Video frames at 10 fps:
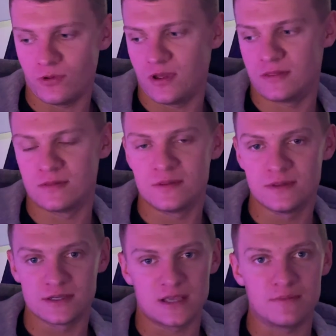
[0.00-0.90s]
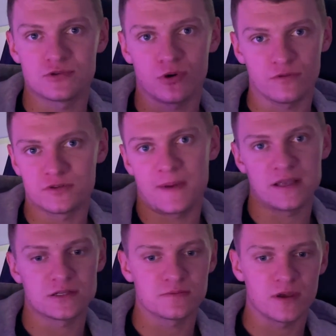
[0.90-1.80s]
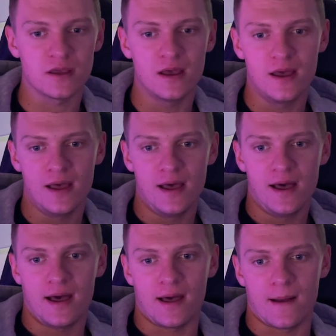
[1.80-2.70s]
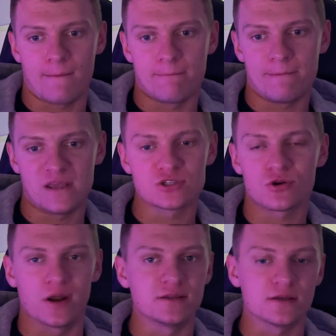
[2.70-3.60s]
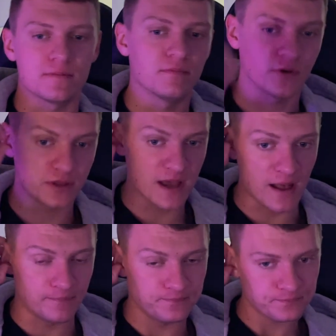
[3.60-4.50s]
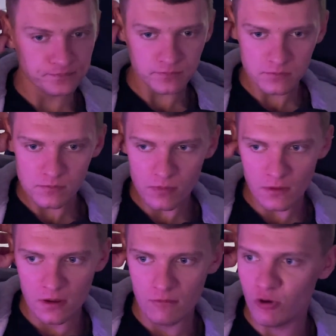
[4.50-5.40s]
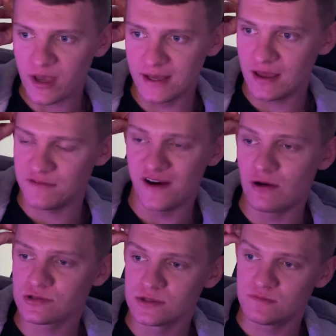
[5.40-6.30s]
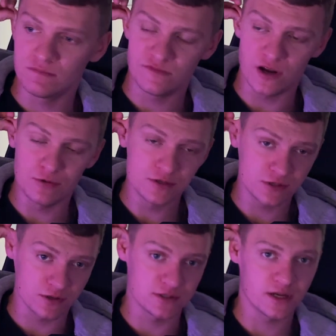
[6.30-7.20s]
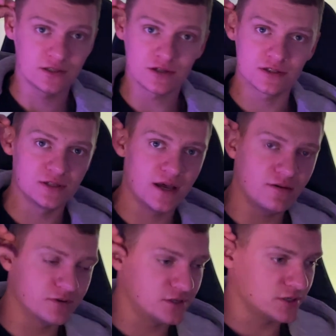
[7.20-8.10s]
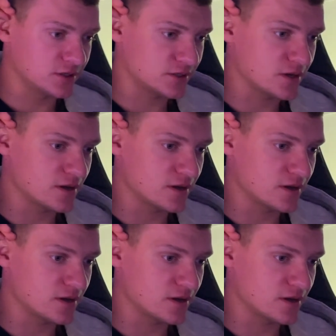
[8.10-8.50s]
in the same sort of space as me. It's crazy. But yeah, we hit 1,000 followers on TikTok today, which is